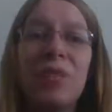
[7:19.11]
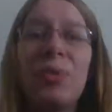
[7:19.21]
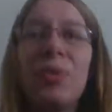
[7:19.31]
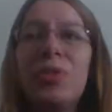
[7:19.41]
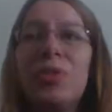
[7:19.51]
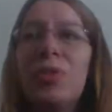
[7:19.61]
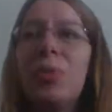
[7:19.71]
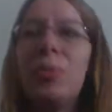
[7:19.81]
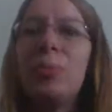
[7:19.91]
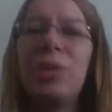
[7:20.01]
And of course, too,
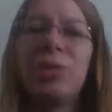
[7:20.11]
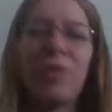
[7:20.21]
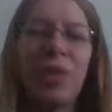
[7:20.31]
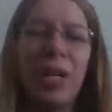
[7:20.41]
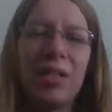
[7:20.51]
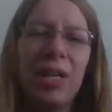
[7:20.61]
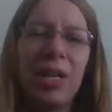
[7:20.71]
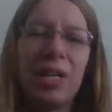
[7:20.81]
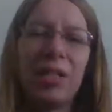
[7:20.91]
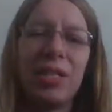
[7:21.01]
the one place I've
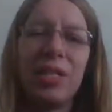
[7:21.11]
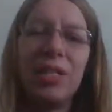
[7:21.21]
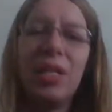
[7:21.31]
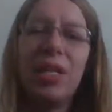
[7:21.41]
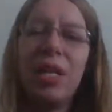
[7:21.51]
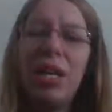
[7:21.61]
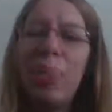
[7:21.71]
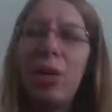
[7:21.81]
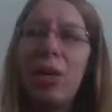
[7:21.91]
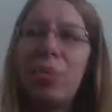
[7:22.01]
contacted
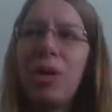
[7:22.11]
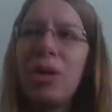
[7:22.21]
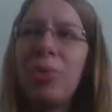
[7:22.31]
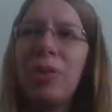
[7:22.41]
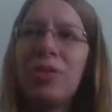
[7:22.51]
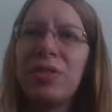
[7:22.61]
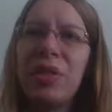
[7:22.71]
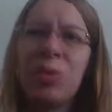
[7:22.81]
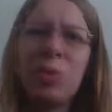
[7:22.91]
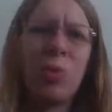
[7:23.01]
about apartments because
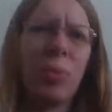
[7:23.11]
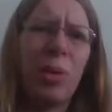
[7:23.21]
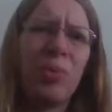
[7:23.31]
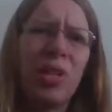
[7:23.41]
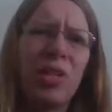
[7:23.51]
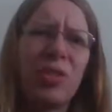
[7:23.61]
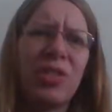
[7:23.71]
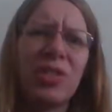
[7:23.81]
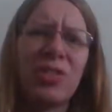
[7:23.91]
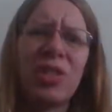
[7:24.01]
they were more in my price
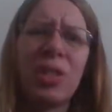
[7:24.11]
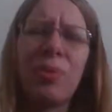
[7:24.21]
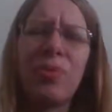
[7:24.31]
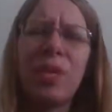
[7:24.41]
range to start with.